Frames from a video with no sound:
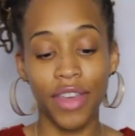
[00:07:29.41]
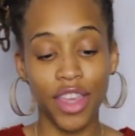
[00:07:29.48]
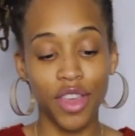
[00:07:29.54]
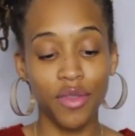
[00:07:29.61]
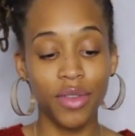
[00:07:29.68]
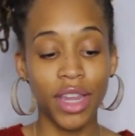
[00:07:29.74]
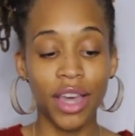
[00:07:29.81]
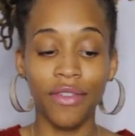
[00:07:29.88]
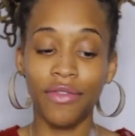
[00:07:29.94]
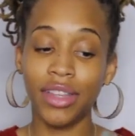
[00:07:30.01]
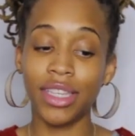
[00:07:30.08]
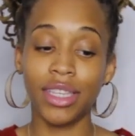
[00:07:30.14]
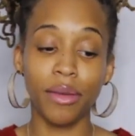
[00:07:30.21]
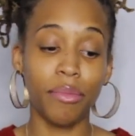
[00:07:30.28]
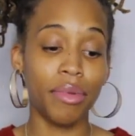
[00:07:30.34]
and you
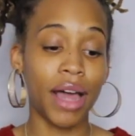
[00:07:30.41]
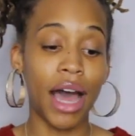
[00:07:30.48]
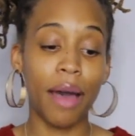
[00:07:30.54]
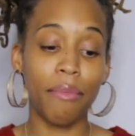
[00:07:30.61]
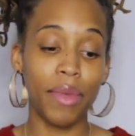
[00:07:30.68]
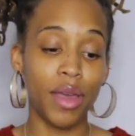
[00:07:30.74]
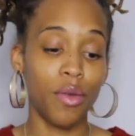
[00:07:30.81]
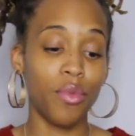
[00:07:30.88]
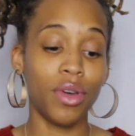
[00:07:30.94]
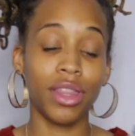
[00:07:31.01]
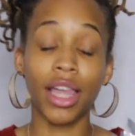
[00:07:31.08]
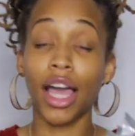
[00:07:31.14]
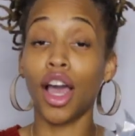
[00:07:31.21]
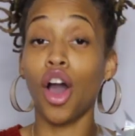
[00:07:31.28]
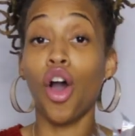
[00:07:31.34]
definitely supplied me with
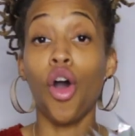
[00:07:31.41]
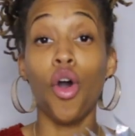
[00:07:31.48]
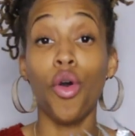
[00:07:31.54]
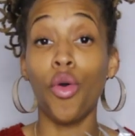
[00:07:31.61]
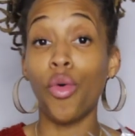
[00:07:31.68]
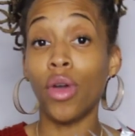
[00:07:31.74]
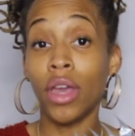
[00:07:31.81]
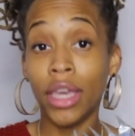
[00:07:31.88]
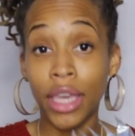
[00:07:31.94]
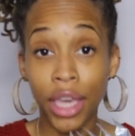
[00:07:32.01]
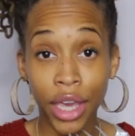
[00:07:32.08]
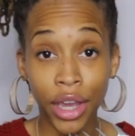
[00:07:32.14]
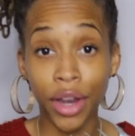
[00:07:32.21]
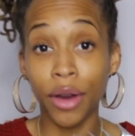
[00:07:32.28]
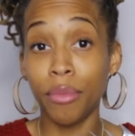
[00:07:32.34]
like a whole
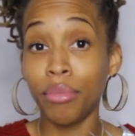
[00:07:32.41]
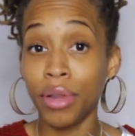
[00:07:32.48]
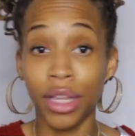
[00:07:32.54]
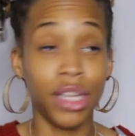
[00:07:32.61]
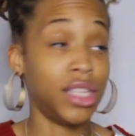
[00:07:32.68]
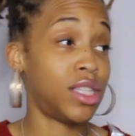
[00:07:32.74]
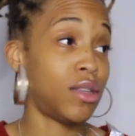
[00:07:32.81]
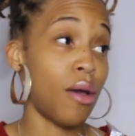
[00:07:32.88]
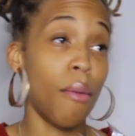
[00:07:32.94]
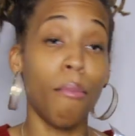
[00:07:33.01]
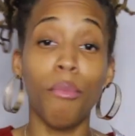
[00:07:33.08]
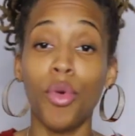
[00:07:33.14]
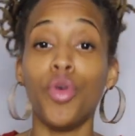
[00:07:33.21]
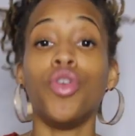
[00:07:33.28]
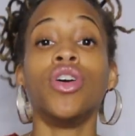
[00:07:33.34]
year plus
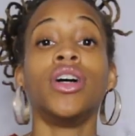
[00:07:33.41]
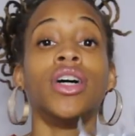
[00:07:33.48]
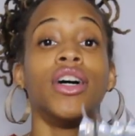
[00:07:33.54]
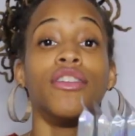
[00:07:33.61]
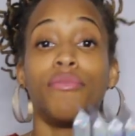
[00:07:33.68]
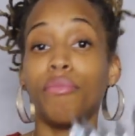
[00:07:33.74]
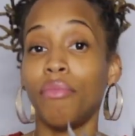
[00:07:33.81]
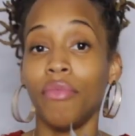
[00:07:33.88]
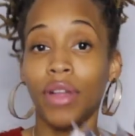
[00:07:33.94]
more of